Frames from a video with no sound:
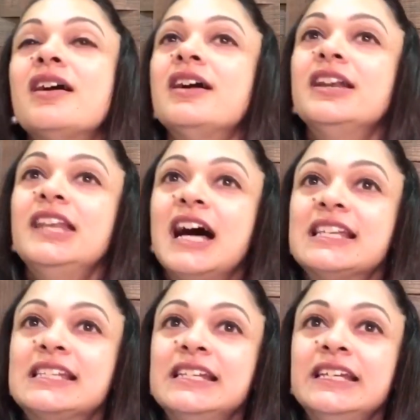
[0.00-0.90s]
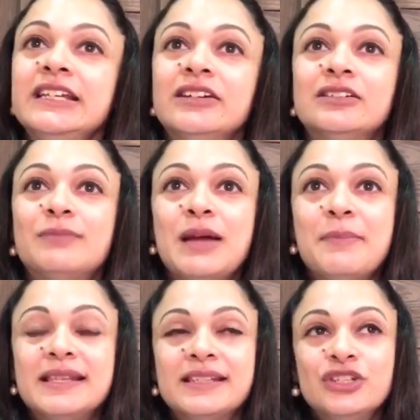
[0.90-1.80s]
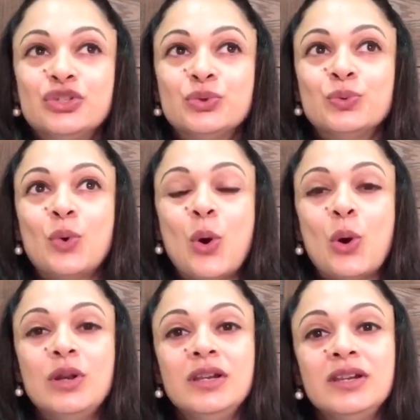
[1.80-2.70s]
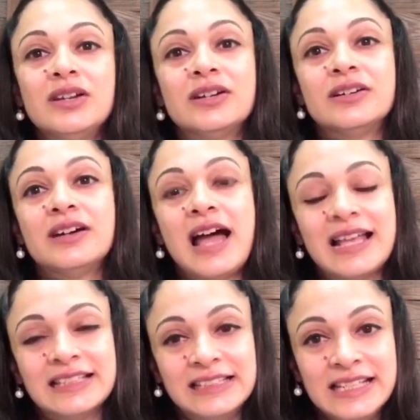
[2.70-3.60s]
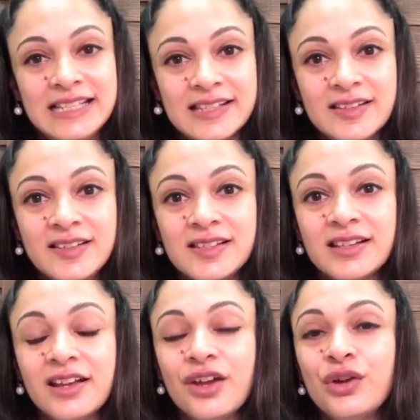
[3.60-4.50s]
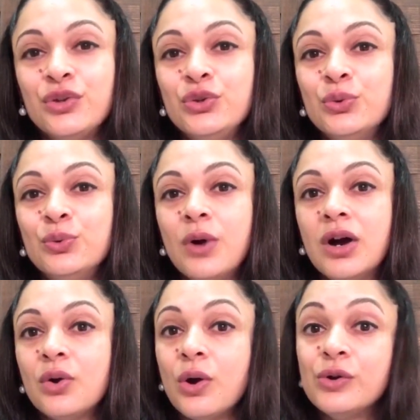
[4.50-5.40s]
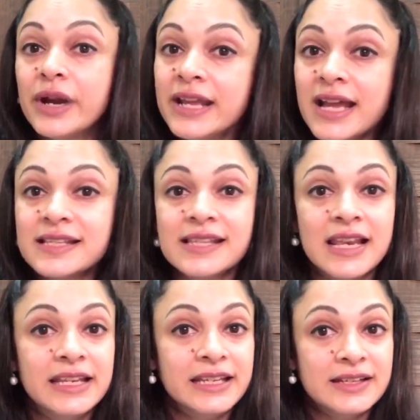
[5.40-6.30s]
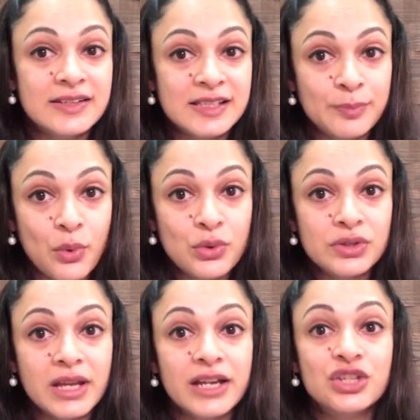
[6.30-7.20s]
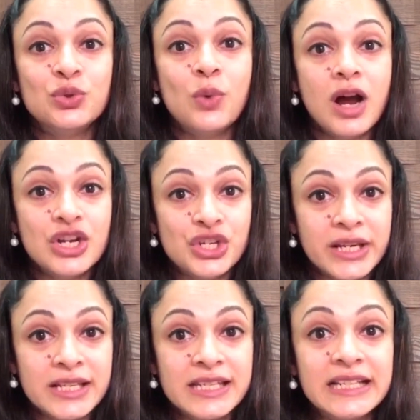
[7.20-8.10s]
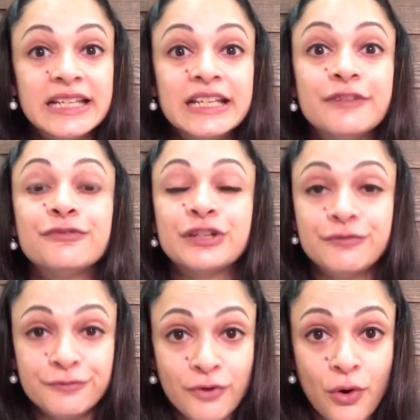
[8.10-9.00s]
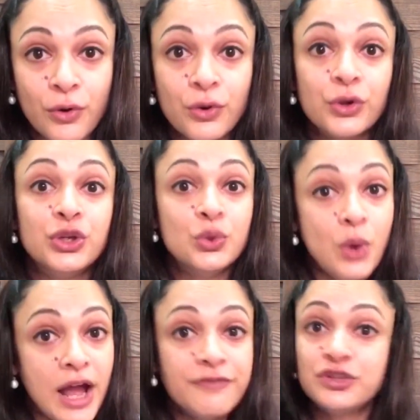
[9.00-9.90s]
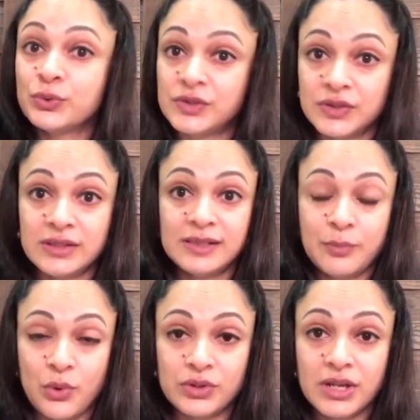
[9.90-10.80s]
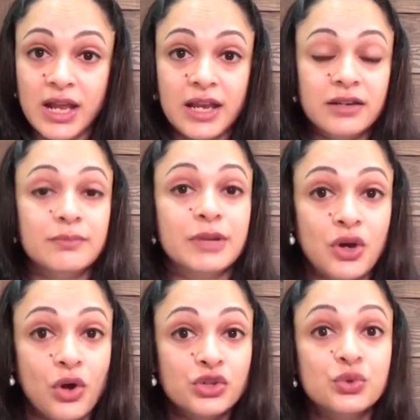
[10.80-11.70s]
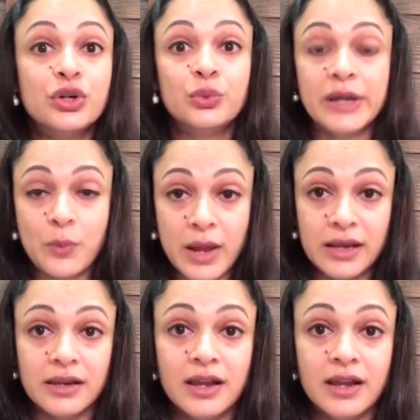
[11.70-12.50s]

Lastly, my message to all athletes is you are already excelling in a sport that you are genetically gifted for. You have chosen the sport, and because you are doing well.